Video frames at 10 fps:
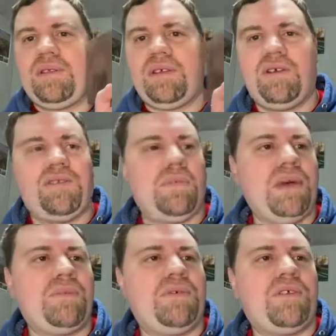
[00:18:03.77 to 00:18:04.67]
There's the
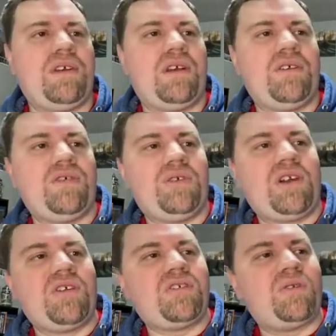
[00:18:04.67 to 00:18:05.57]
members there: George
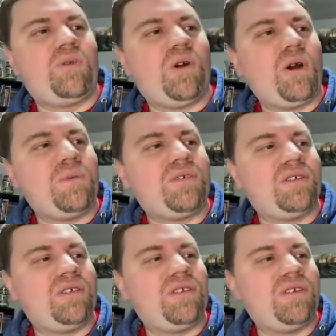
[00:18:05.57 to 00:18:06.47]
Harrison, Roy
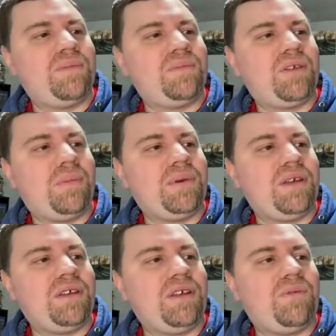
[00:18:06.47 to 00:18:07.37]
Orbison, yep, Tom
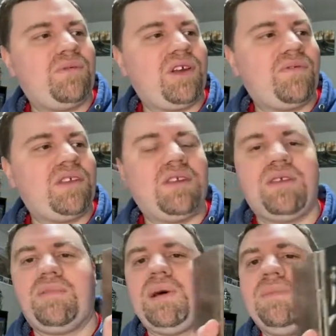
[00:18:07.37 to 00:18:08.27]
Petty, Jeff Lynne,
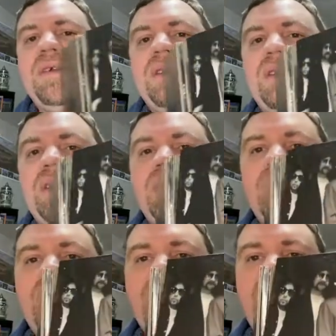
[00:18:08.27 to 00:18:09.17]
and Bob Dylan.
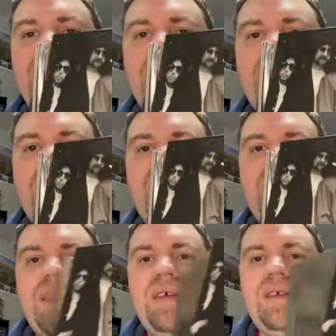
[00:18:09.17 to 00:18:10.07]

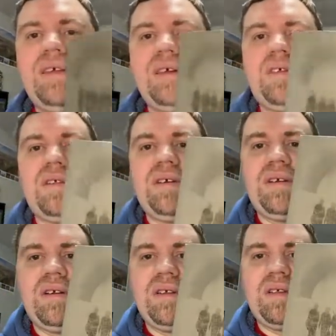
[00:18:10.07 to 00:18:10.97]
Got
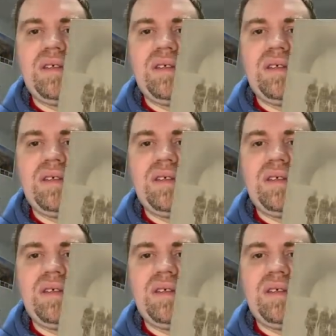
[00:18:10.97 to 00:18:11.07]
there.